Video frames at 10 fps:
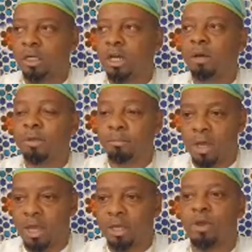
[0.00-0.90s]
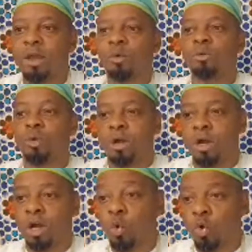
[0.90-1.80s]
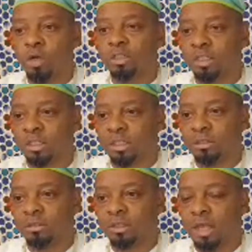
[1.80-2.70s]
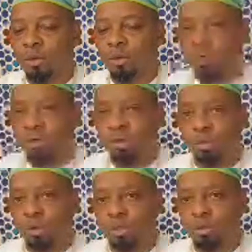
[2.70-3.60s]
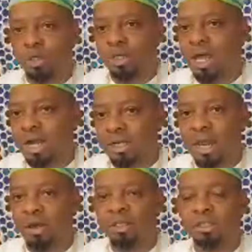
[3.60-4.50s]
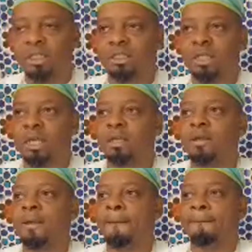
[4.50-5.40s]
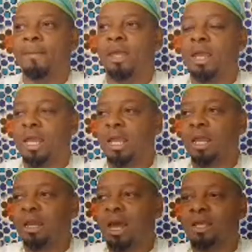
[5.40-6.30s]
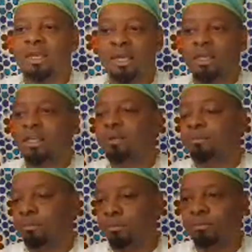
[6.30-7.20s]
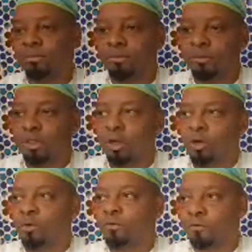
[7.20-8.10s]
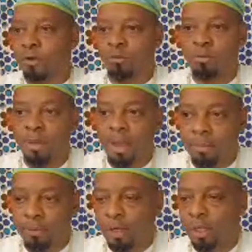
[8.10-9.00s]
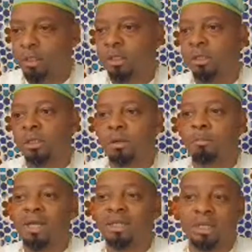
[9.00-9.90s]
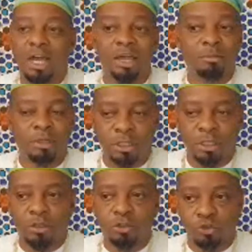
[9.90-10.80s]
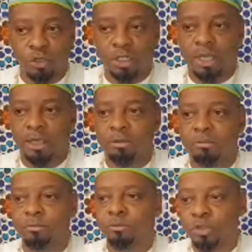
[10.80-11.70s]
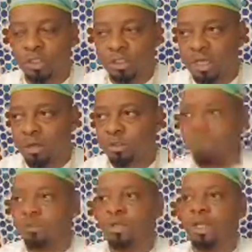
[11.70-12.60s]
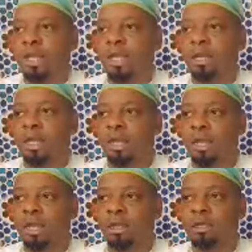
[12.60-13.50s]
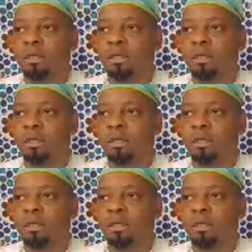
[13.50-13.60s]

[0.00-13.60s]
come to mind. Right, we're on quarantine and we're locked down, as they say, and I can't keep, from remembering my time in Trinidad. Recently, I was in Trinidad and